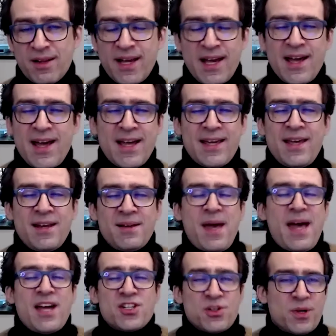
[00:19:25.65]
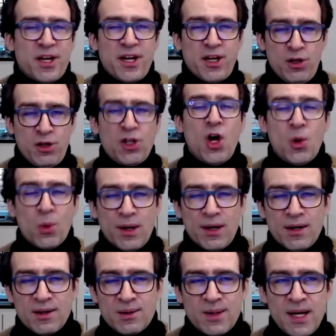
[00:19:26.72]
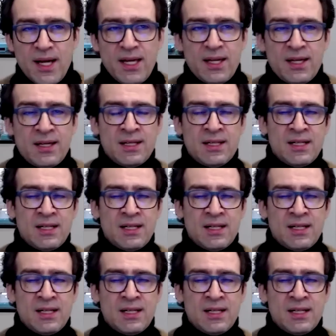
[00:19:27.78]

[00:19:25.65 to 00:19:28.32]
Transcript: Like I can't imagine we're going to go lower, right?